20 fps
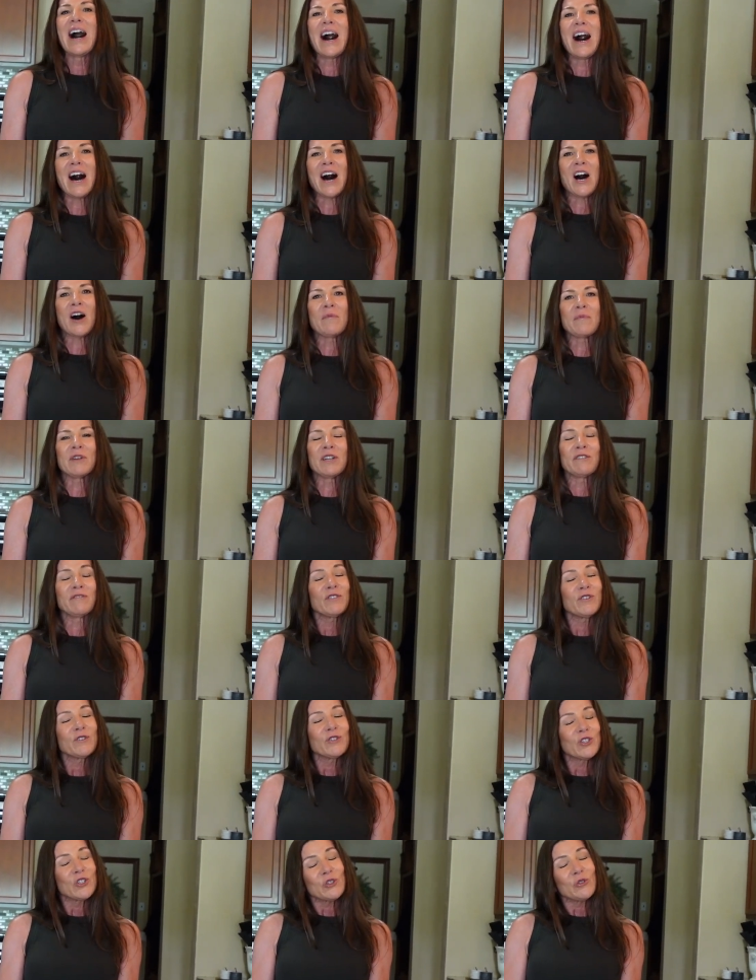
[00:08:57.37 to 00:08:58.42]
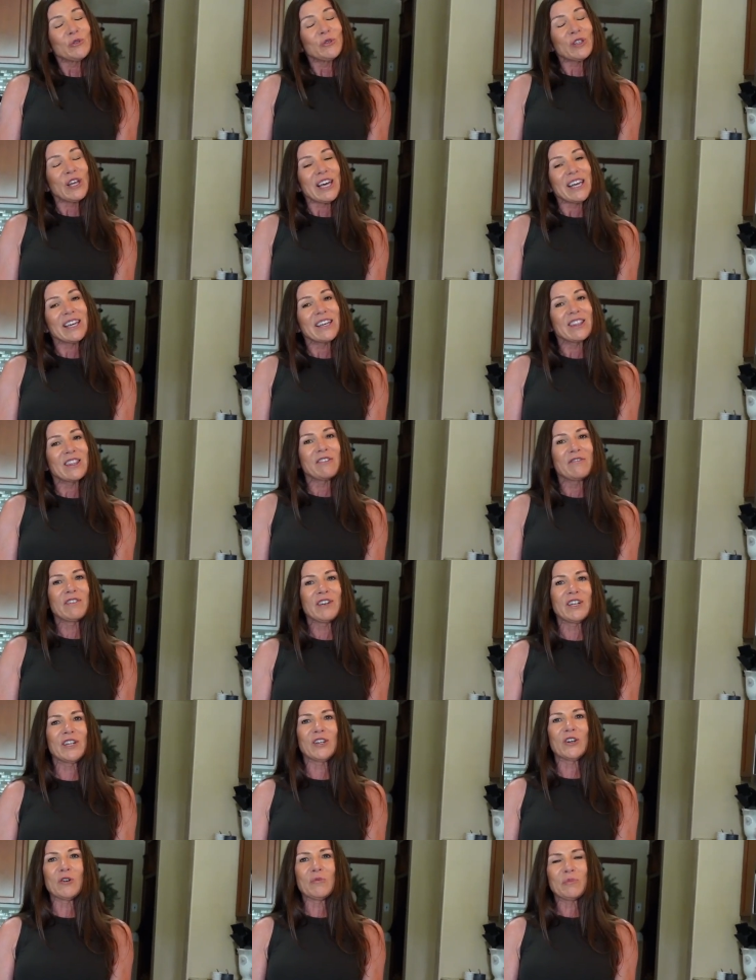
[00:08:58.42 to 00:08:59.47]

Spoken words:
And if you do like the video,